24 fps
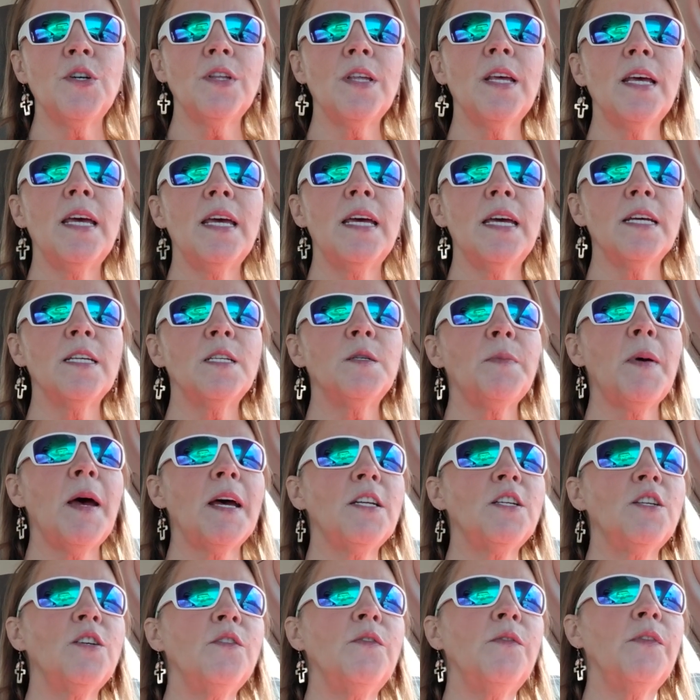that he gets
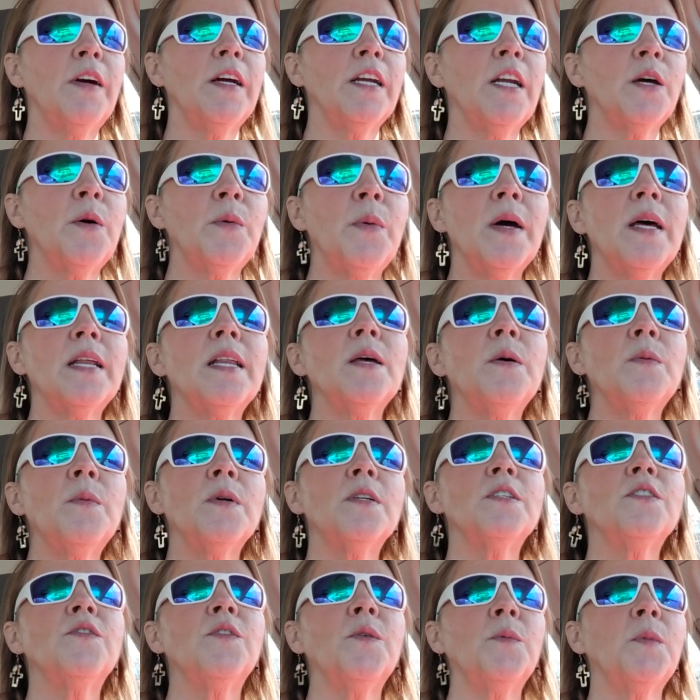back to you fairly quickly
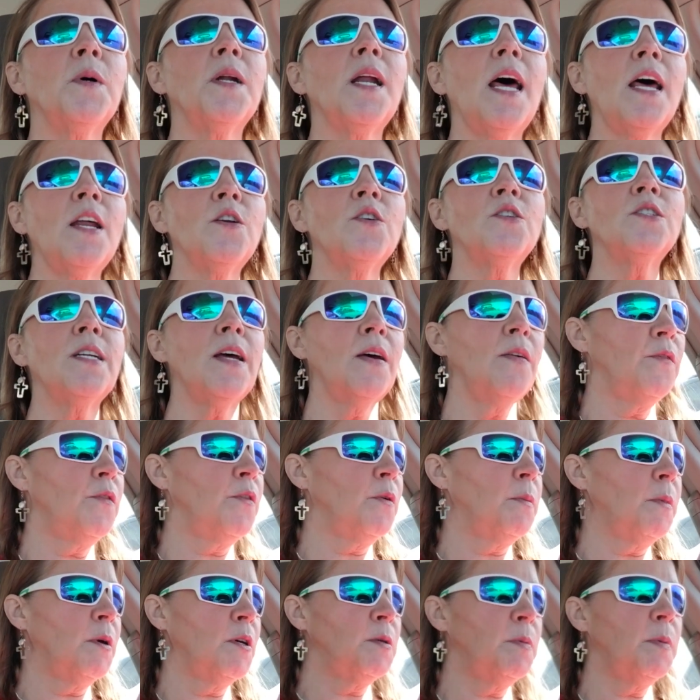which from what I understand
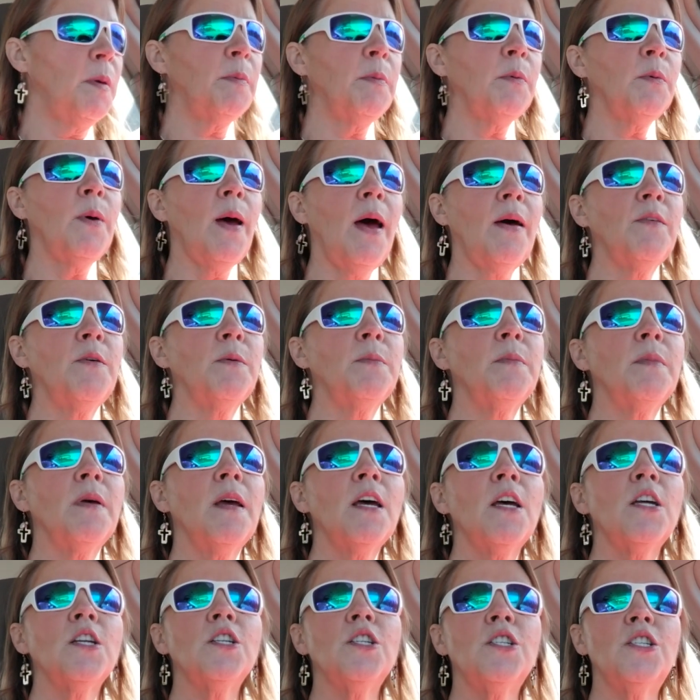from most people who have
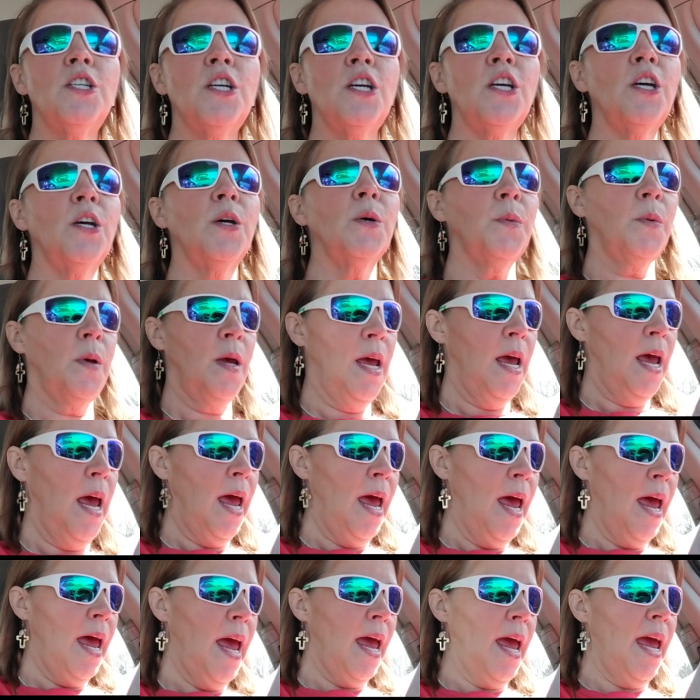it do
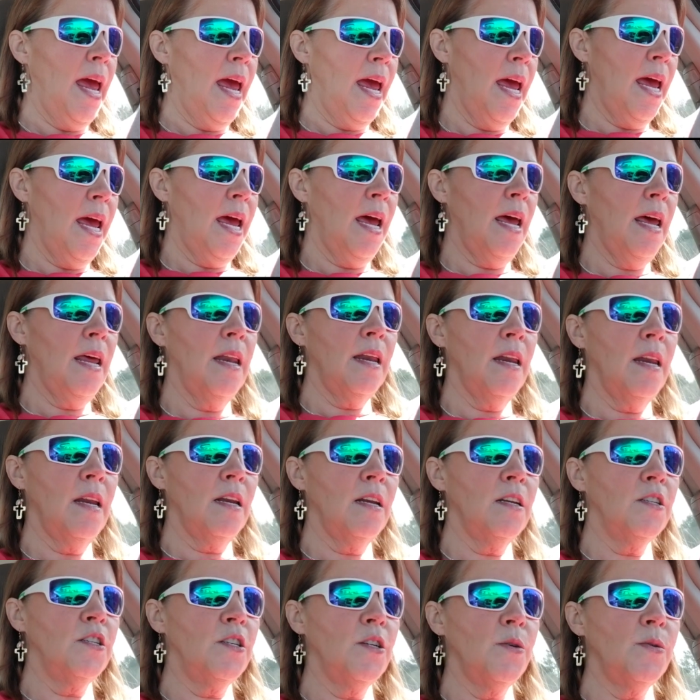
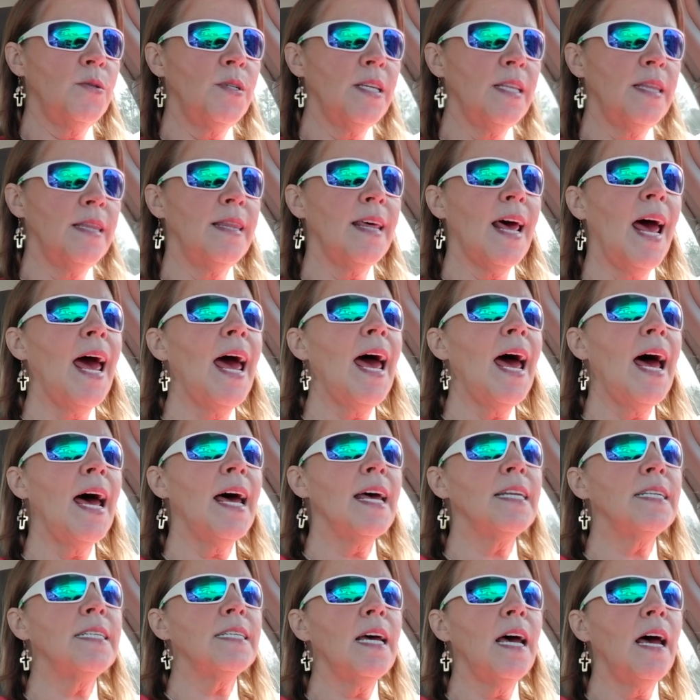and due to
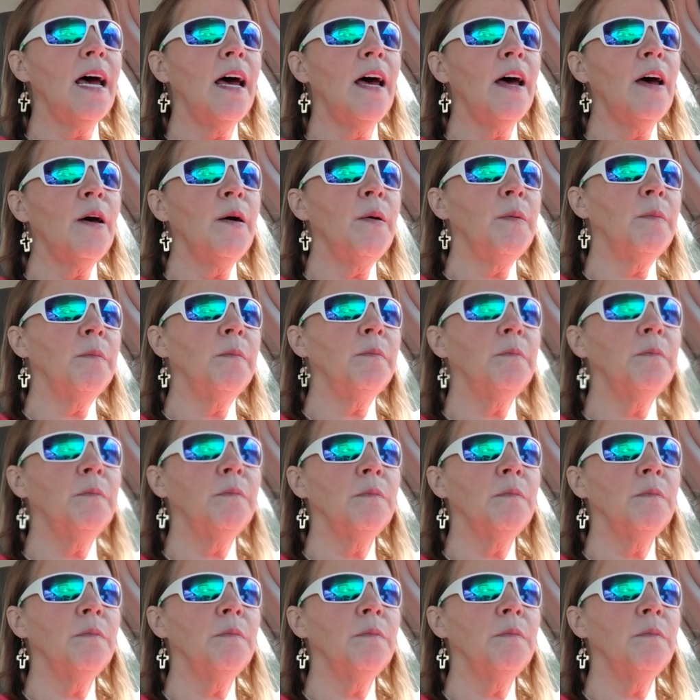that um,